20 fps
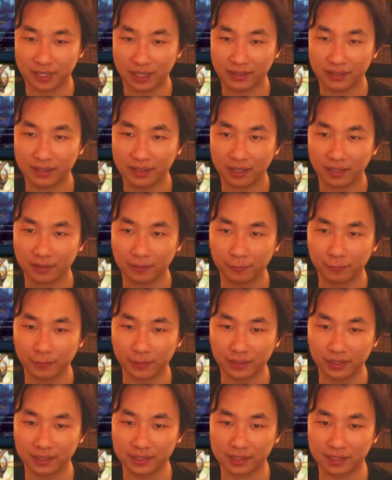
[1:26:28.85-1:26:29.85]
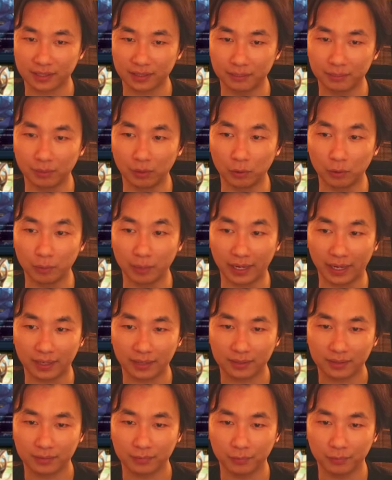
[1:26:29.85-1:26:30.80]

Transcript: I think I could realistically pull back